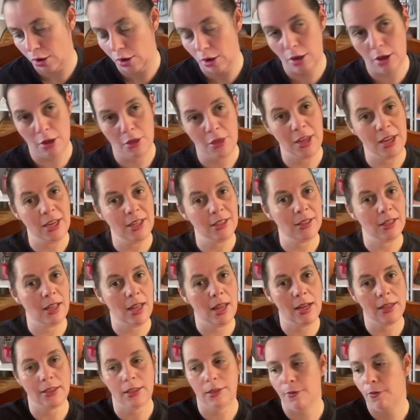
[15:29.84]
these
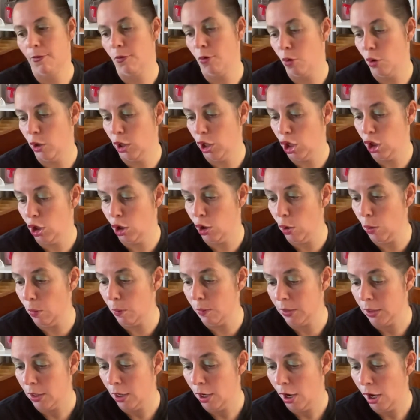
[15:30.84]
last 4
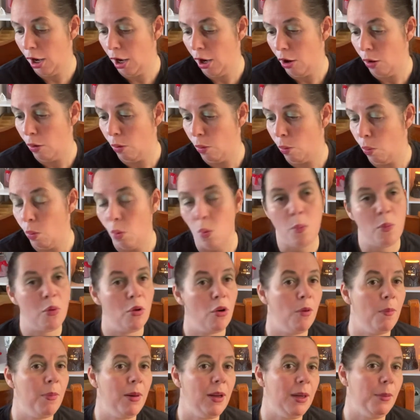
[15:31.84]
cubes will
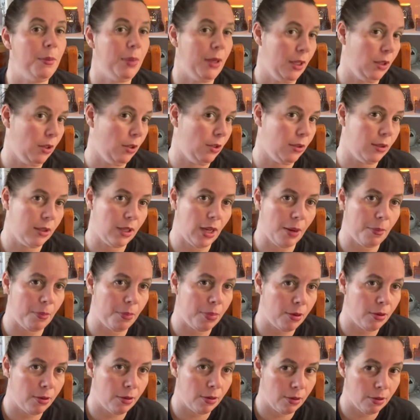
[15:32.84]
probably be used up
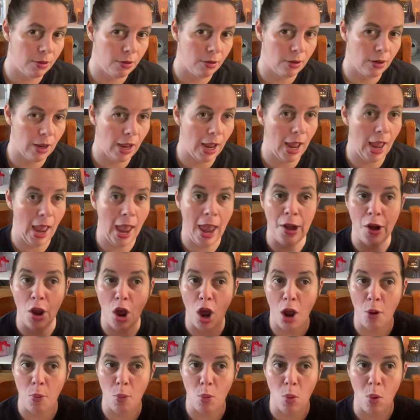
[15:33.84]
and
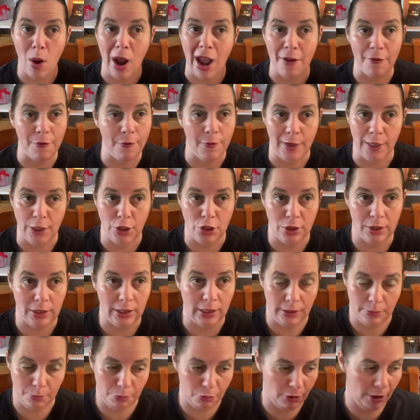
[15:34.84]
I will have finished
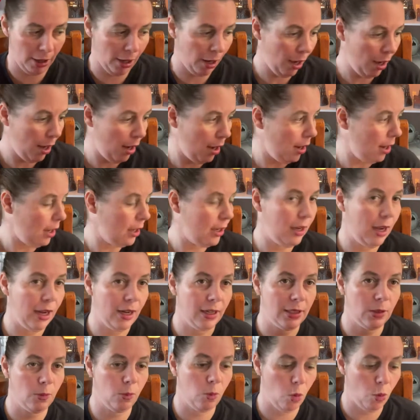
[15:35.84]
this brick
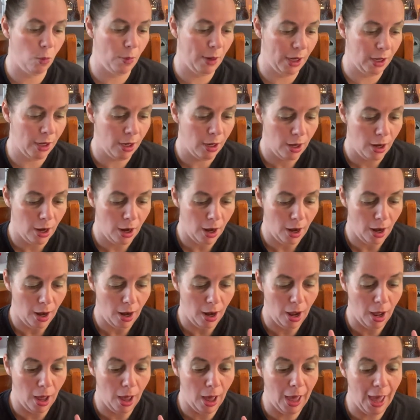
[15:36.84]
next warming.
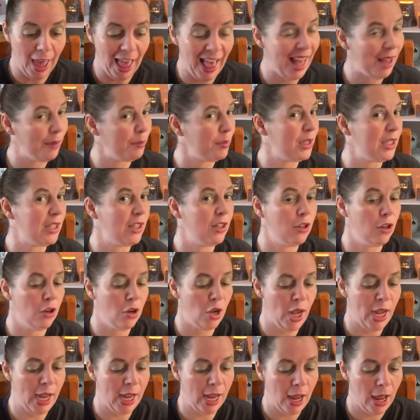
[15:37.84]
I
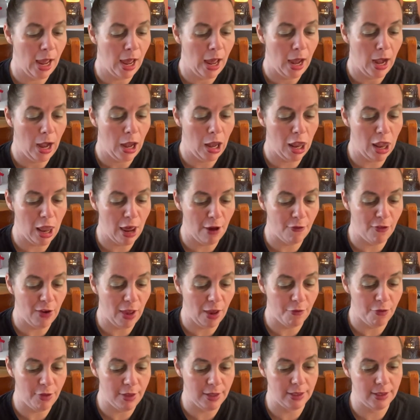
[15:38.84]
absolutely
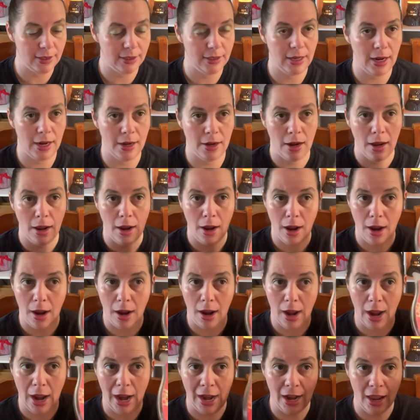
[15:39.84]
love this scent.
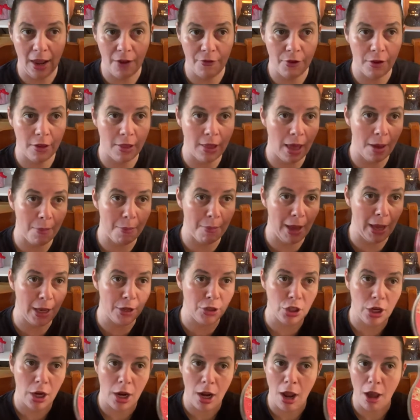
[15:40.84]
I love it that much
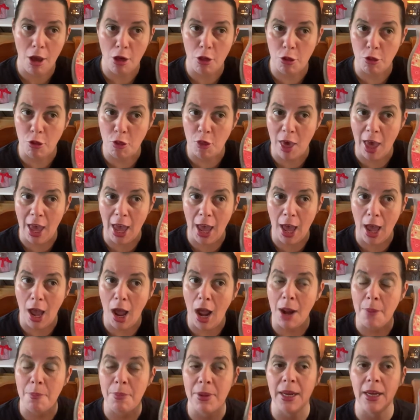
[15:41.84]
that
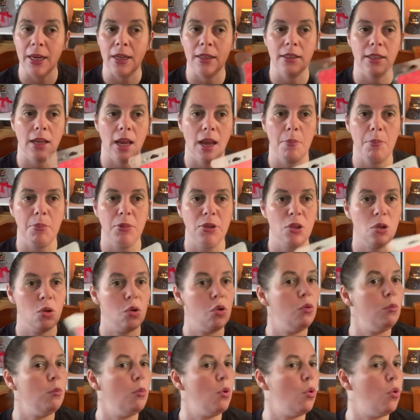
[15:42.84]
I picked up
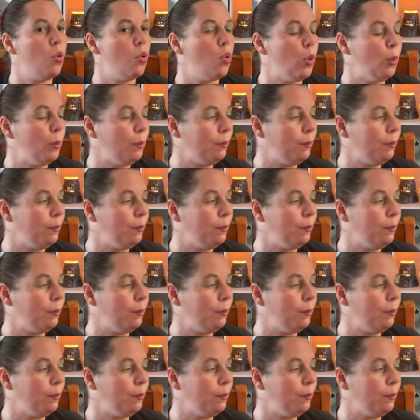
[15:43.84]
2 more